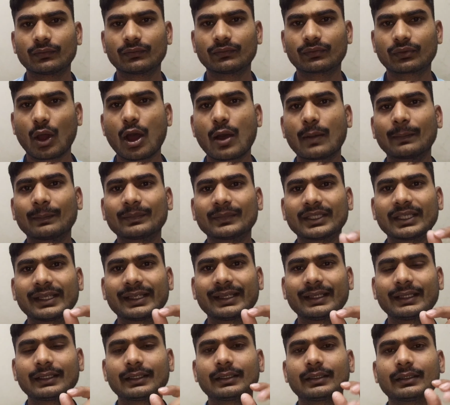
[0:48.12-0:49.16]
From
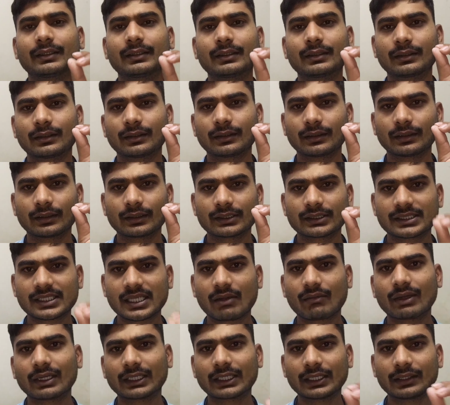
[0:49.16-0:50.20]
the
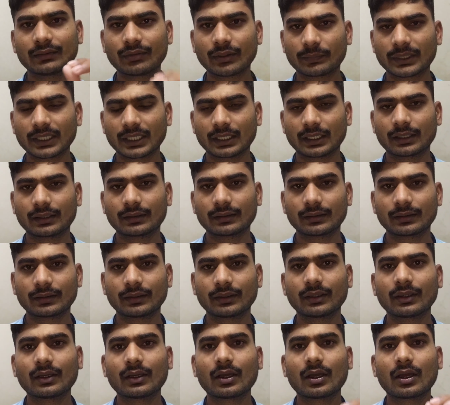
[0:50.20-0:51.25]
seventeen fifty,
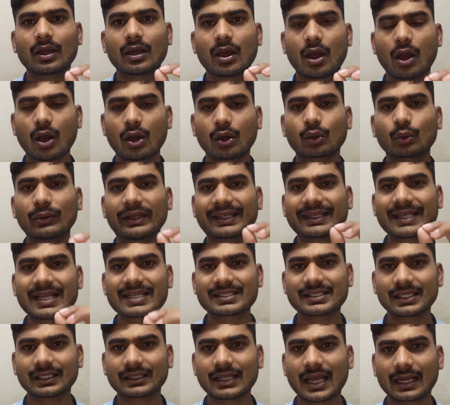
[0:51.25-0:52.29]
or we can
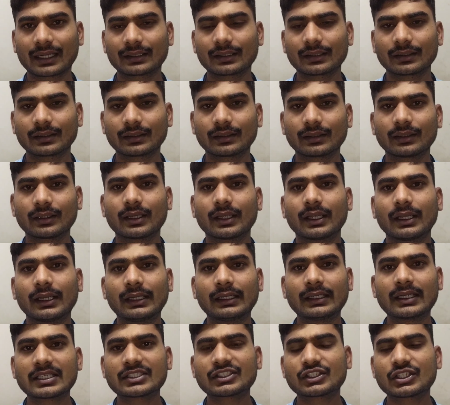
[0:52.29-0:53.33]
say that
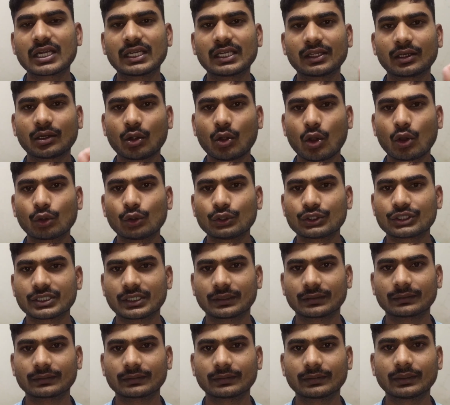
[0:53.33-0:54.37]
Industrial
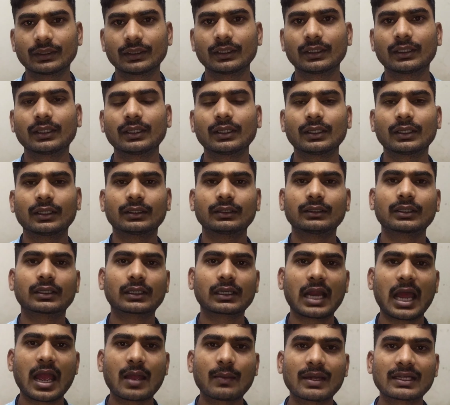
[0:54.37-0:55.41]
Revolution, the
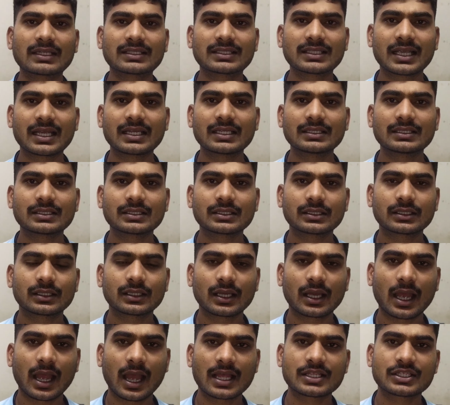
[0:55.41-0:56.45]
climate change
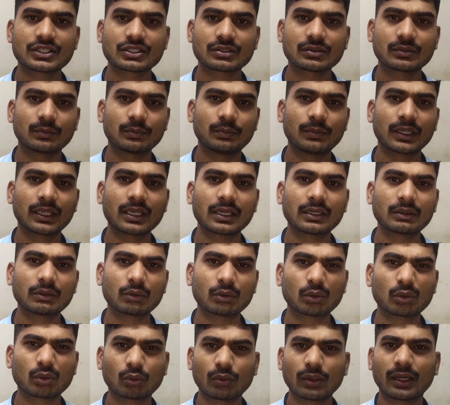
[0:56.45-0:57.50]
has
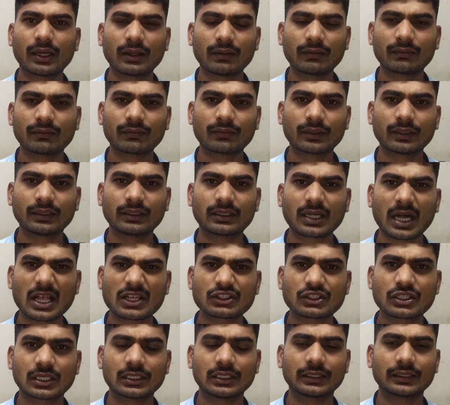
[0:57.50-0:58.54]
begun very
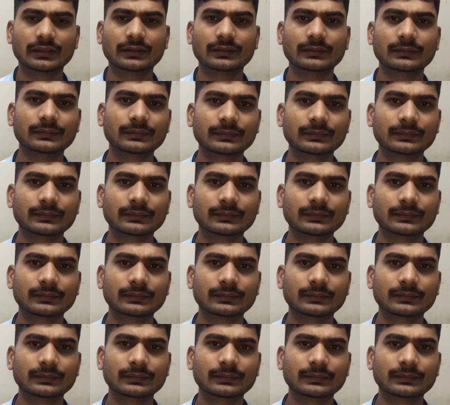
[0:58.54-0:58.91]
drastically.